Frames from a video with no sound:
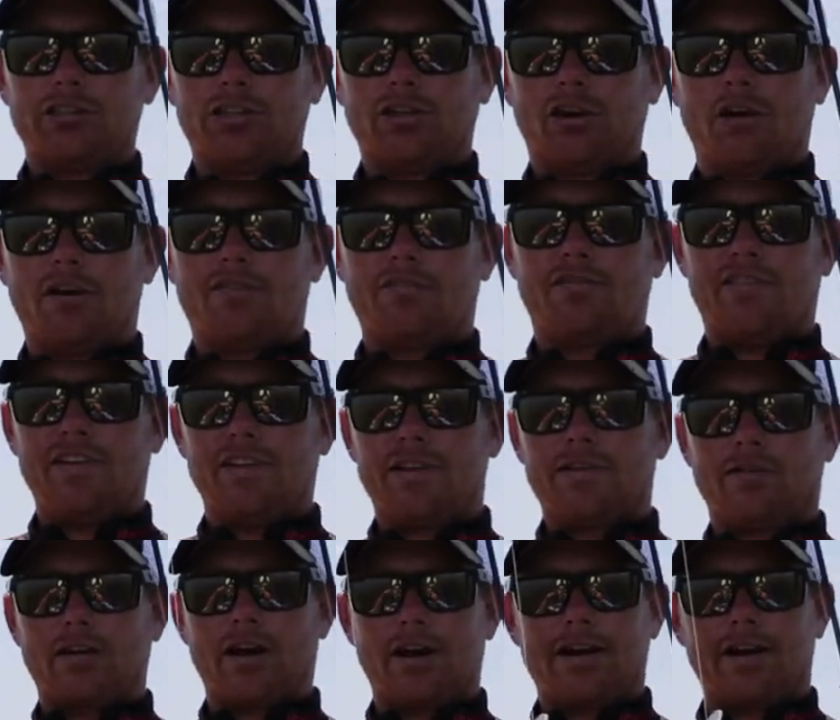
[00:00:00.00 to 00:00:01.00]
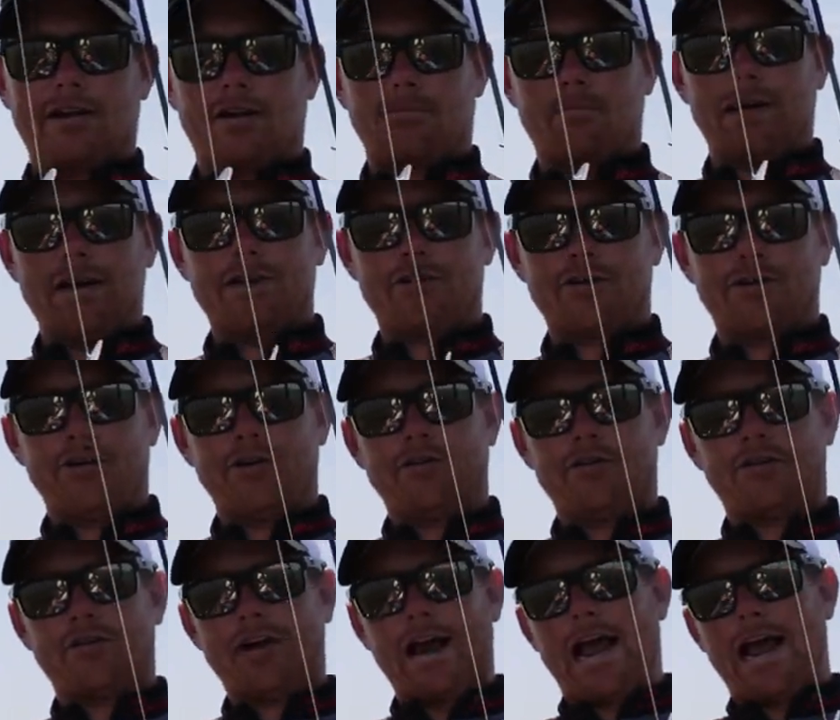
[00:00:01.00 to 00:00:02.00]
sharp fin right here. Make sure
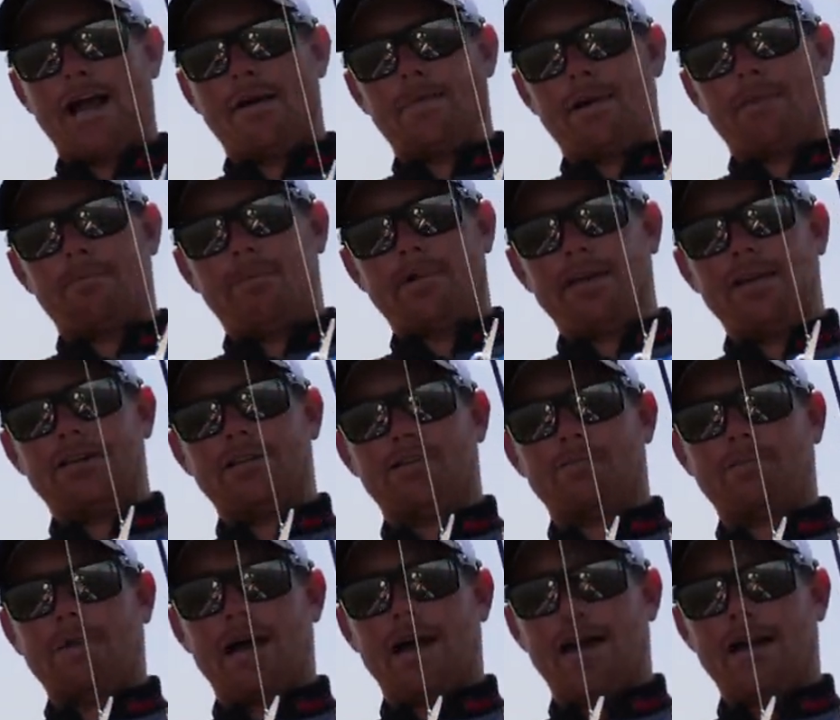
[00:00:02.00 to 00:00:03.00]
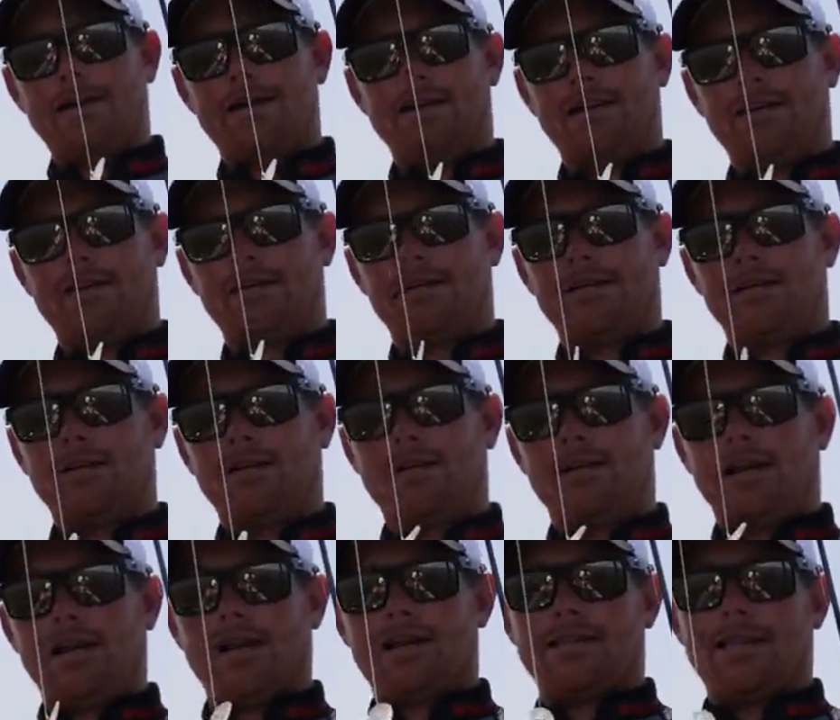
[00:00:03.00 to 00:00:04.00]
you grab and pinch behind it.
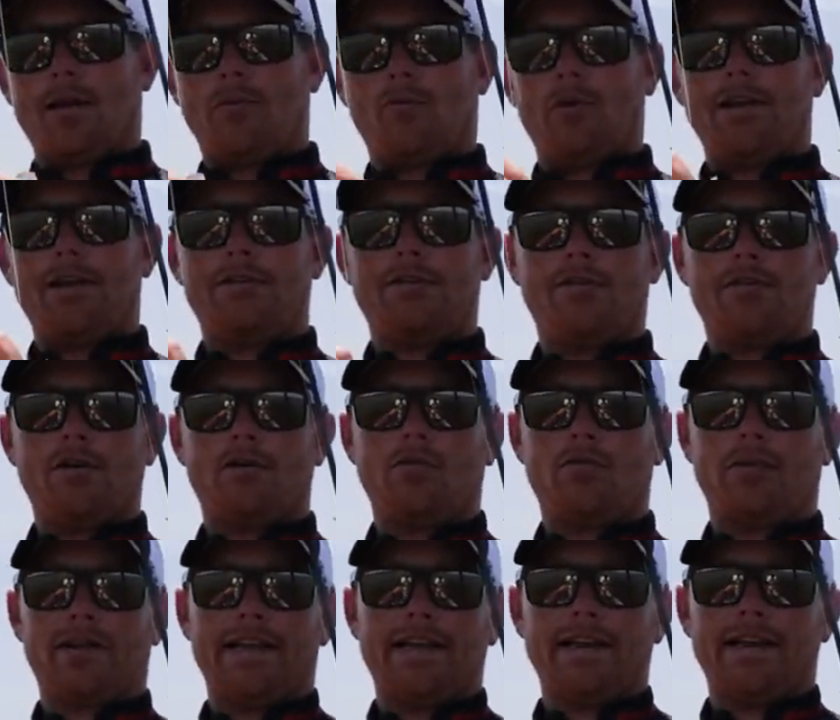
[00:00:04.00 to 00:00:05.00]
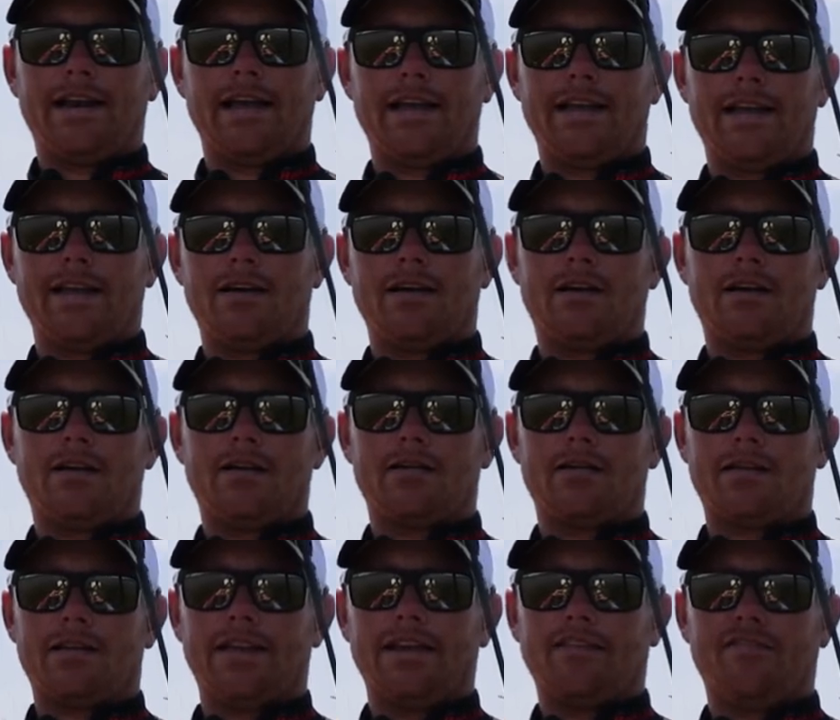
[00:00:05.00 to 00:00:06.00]
And that way you don't get a
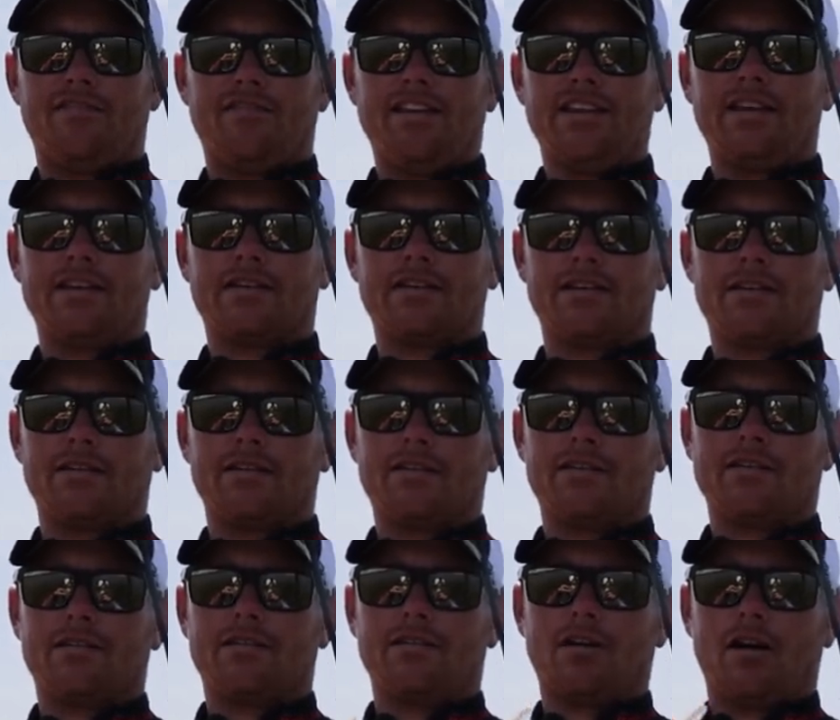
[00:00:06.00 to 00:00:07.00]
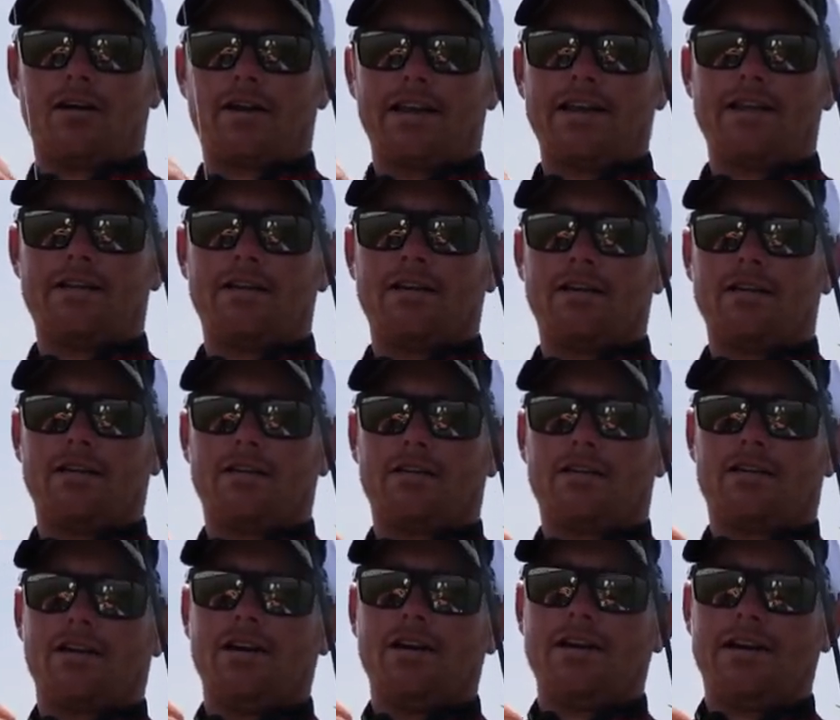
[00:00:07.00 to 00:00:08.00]
get finned or get
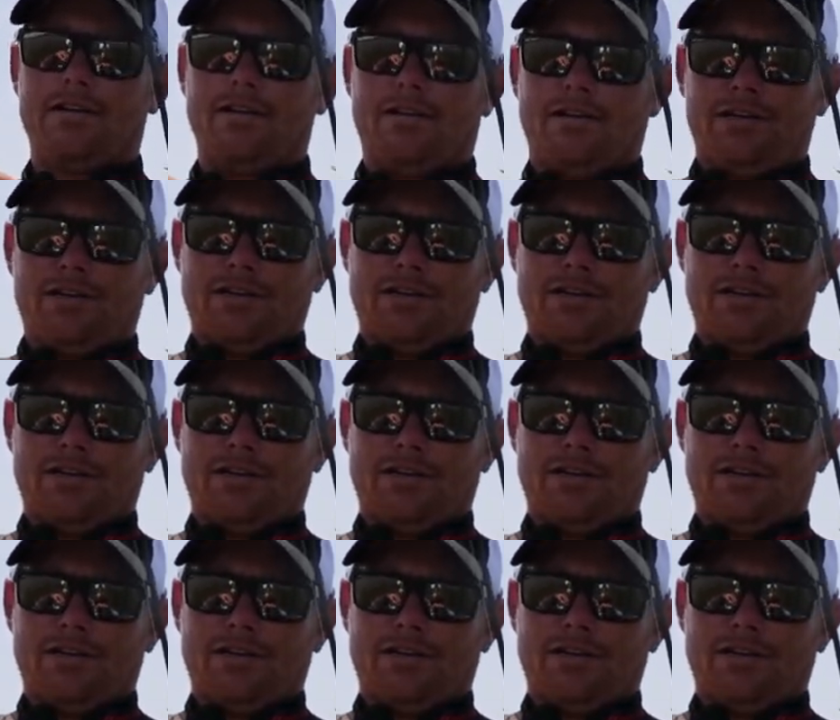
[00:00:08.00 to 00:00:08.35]
cut.